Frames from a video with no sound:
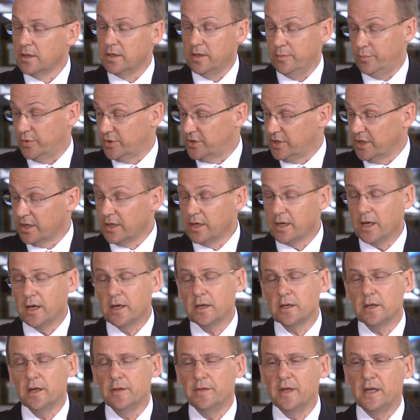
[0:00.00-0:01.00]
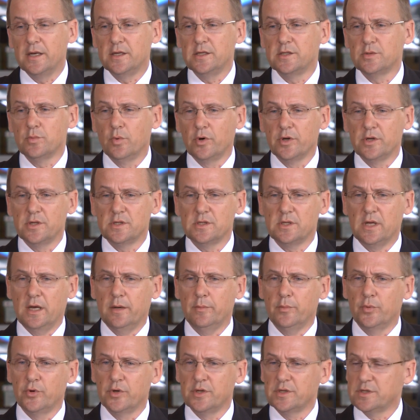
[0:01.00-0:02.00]
In particular, and that is what has
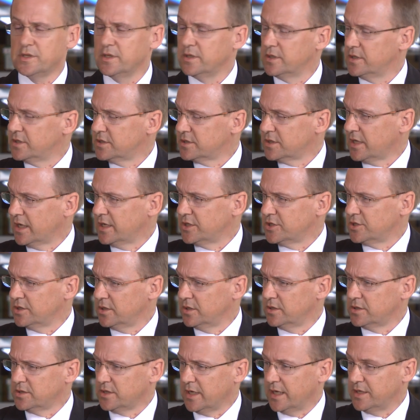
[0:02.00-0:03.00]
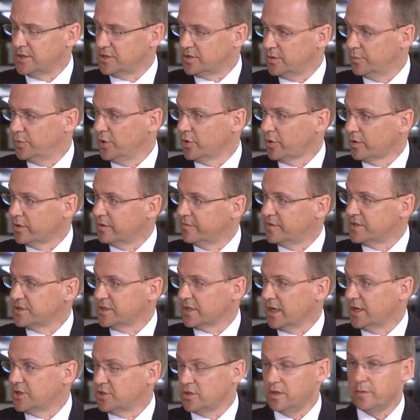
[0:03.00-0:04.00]
put us in this stage to build on the
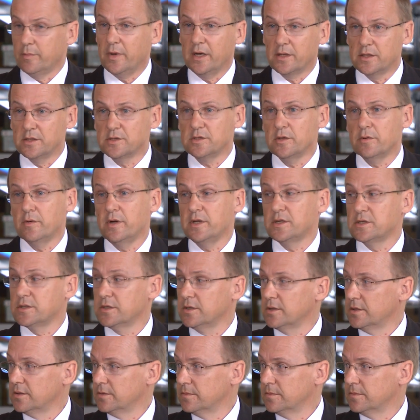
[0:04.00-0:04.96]
investigation to make this arrest.